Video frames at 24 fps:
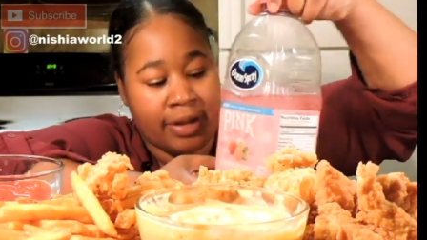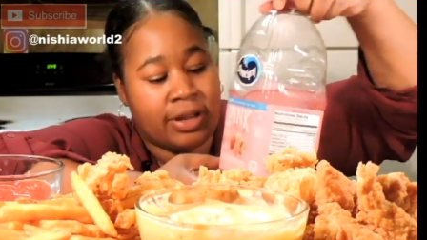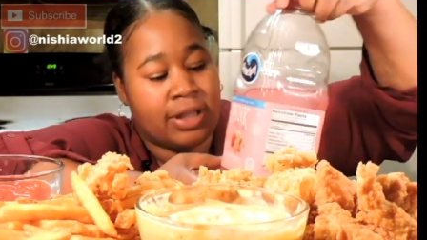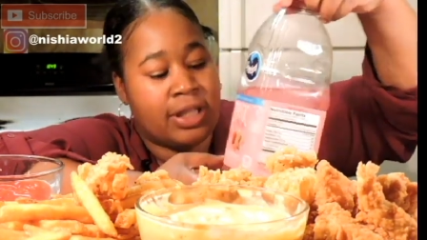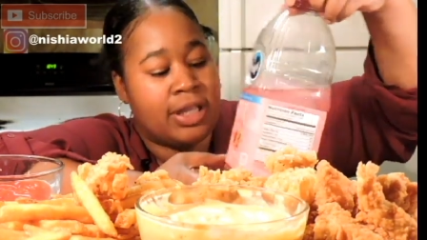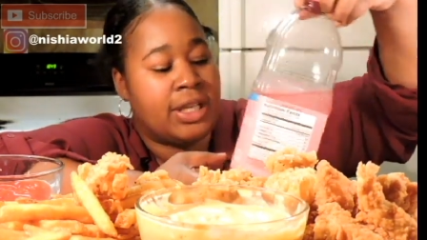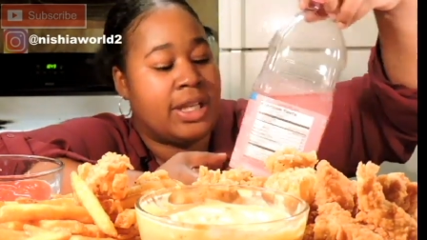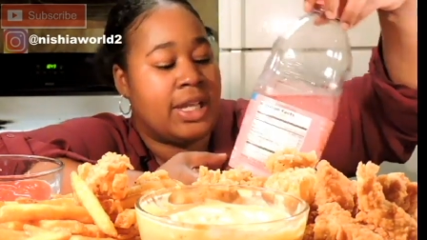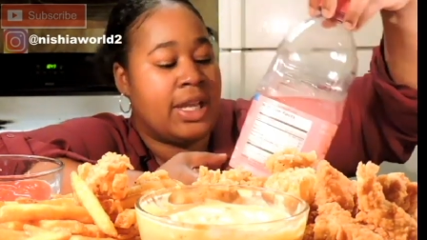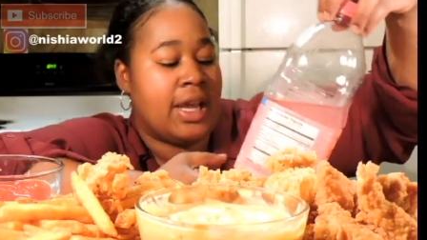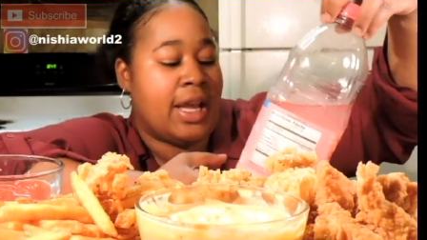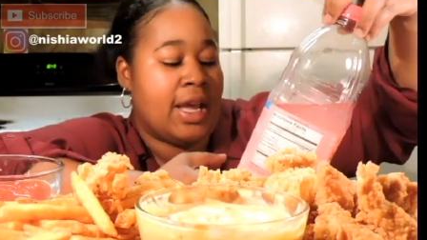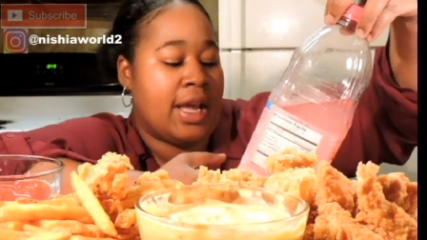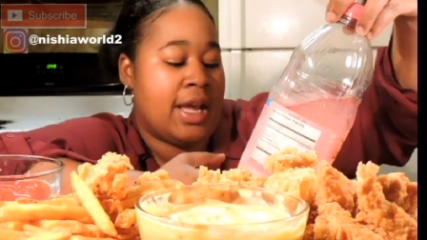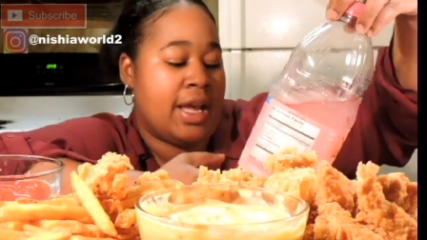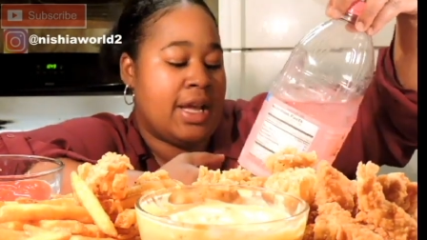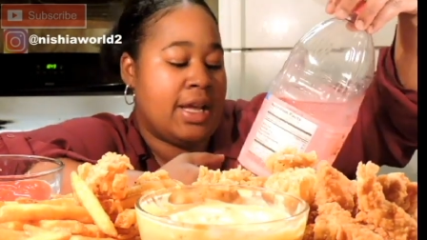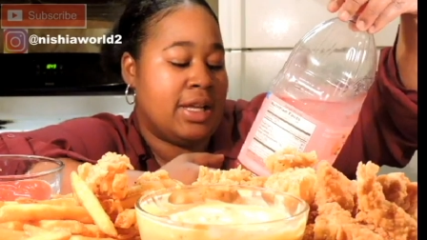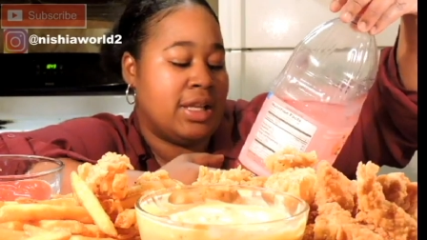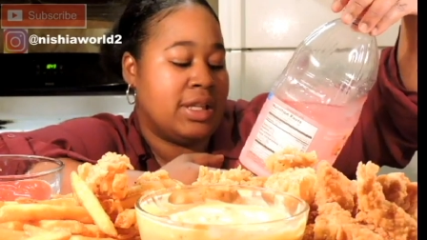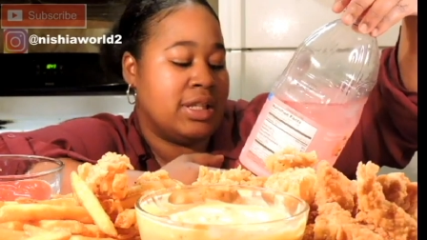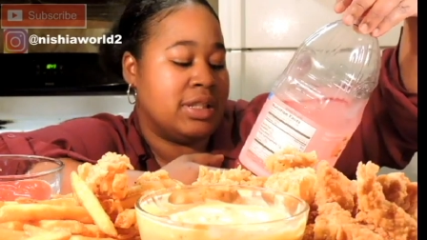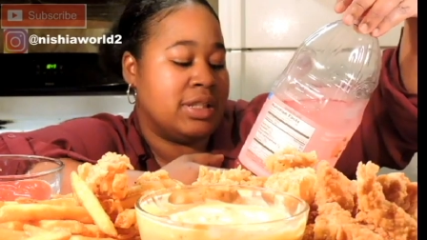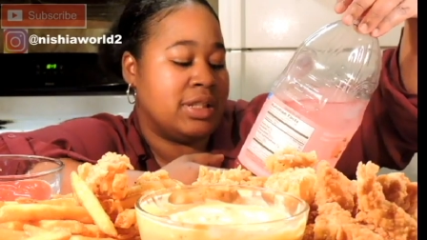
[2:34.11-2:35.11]
I think it
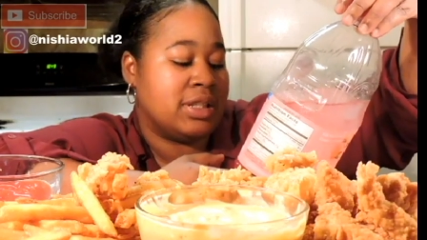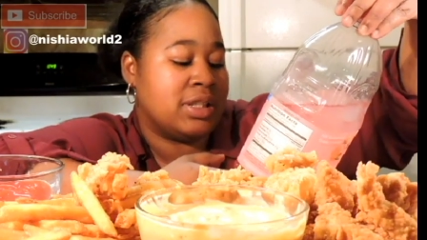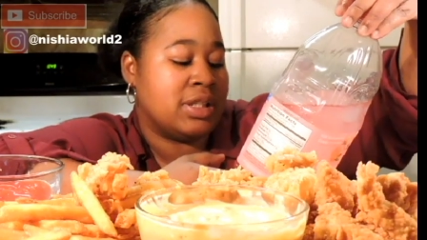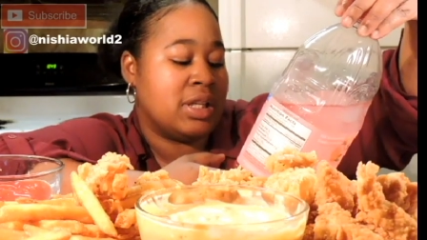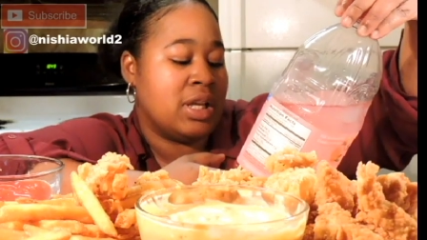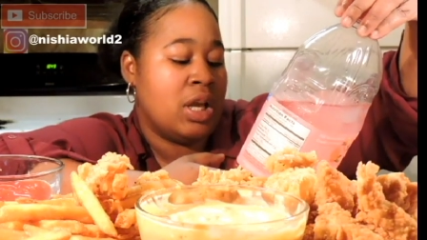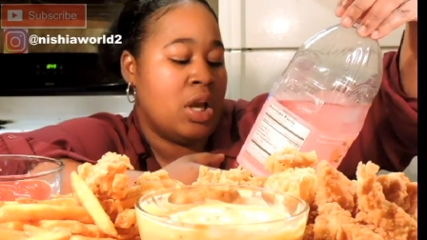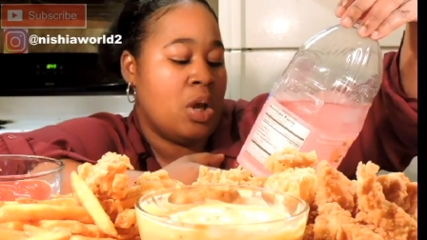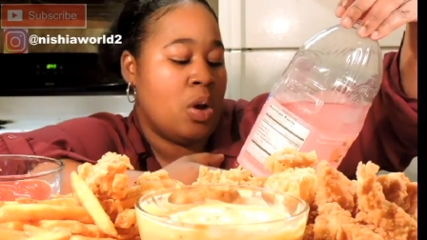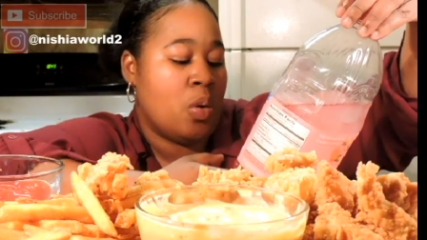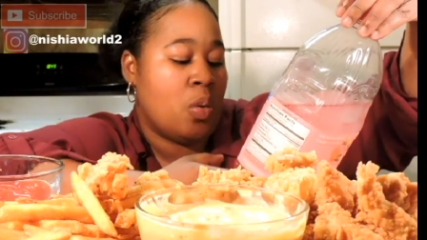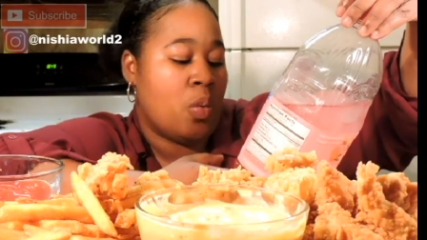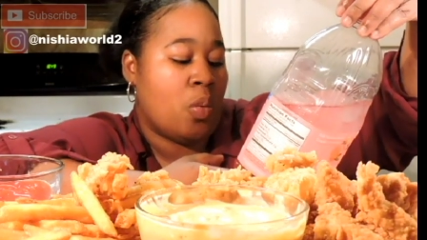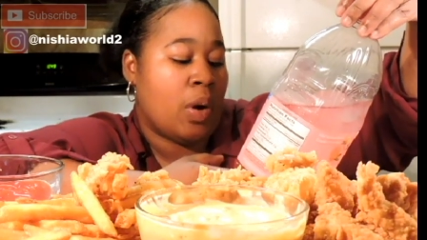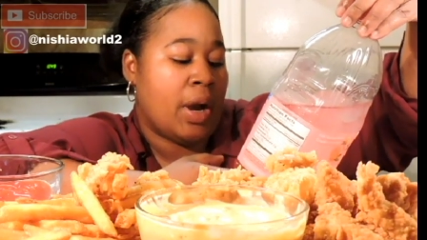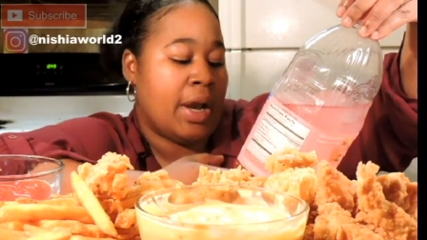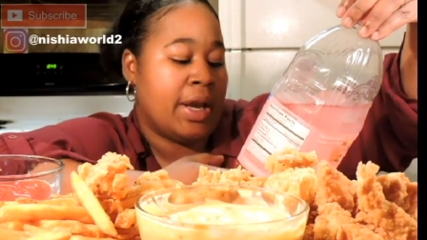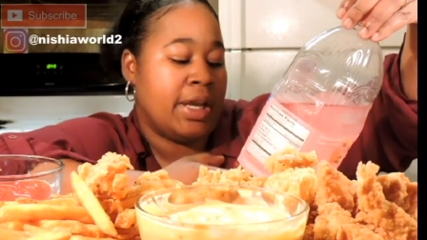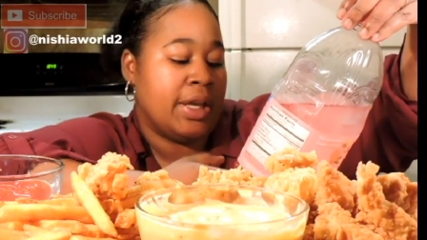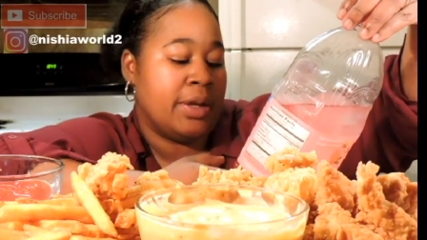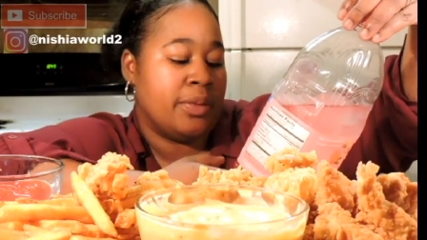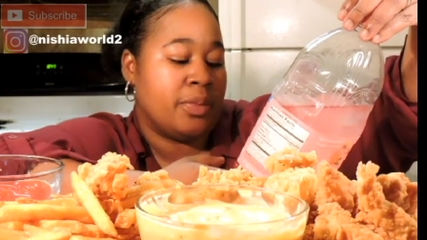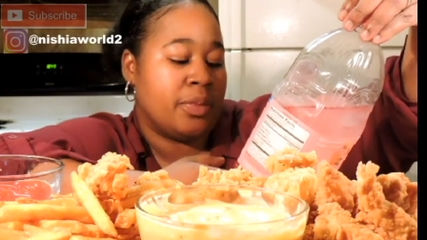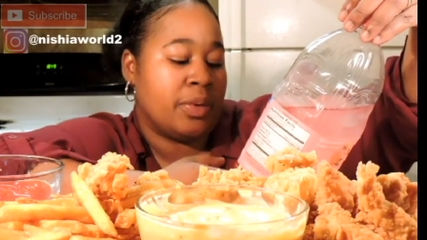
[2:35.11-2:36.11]
has
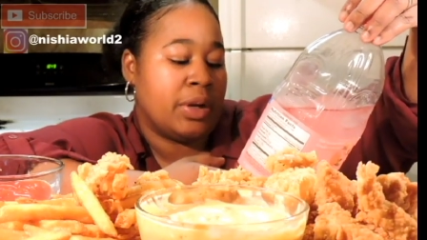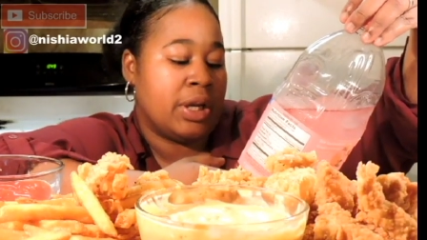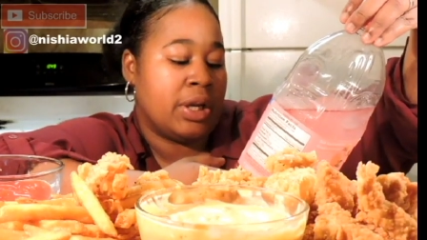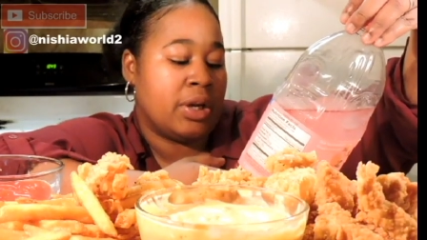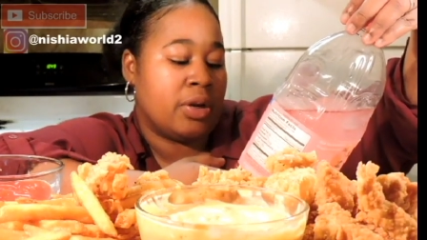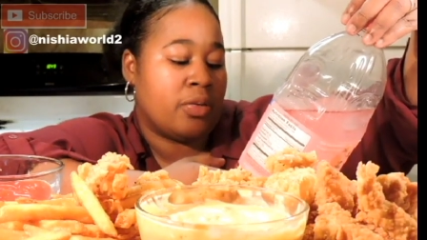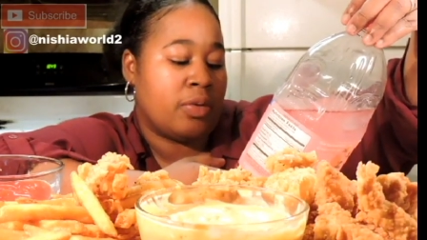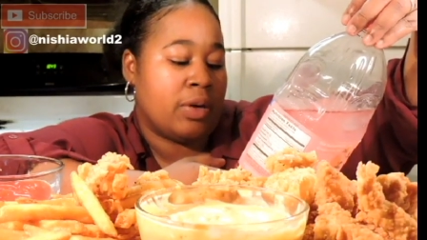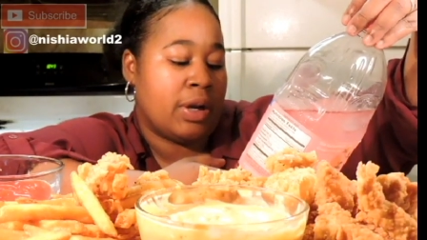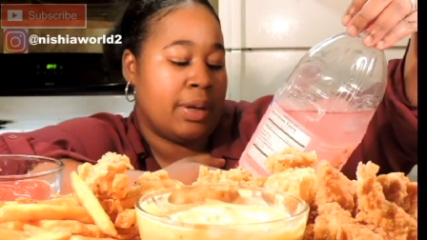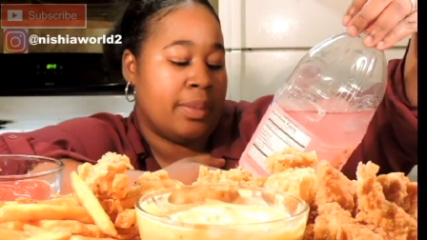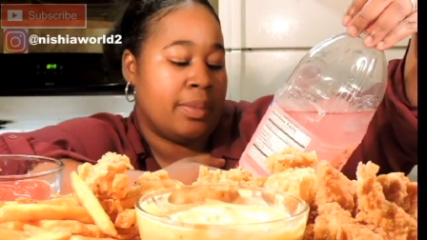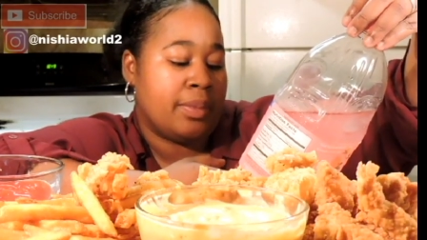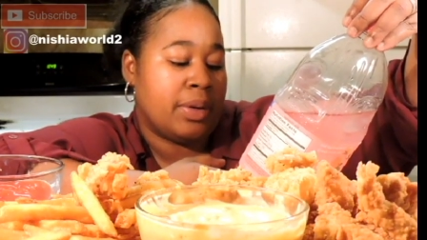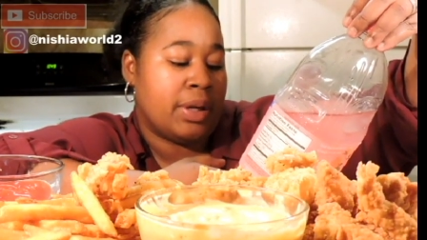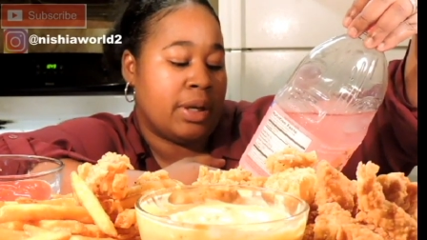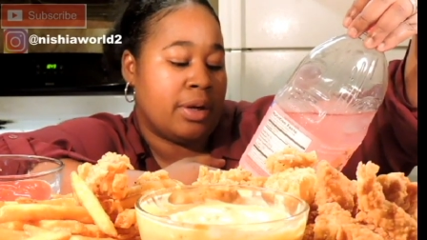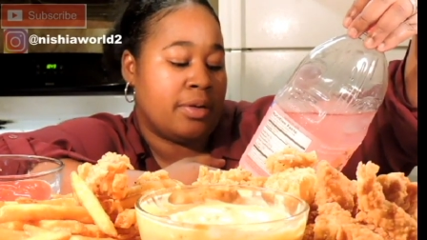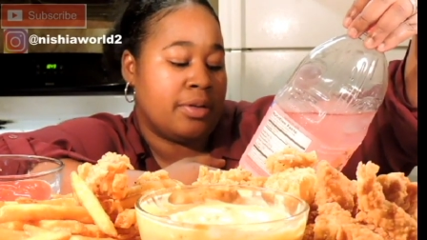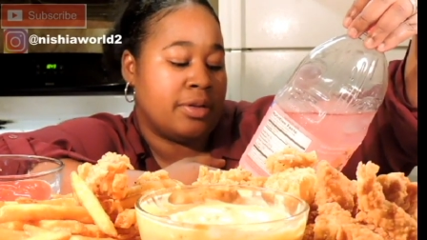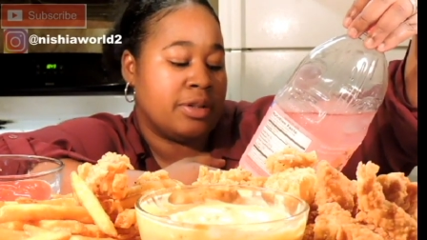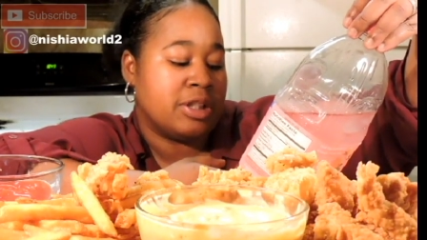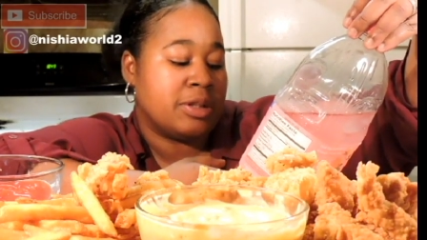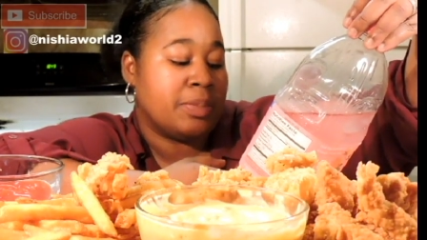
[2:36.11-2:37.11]
white and red
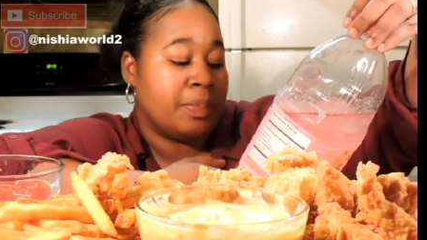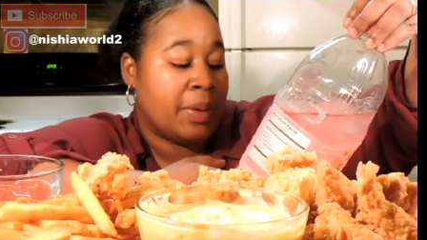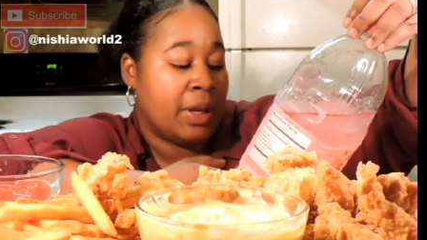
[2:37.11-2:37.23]
cranberries.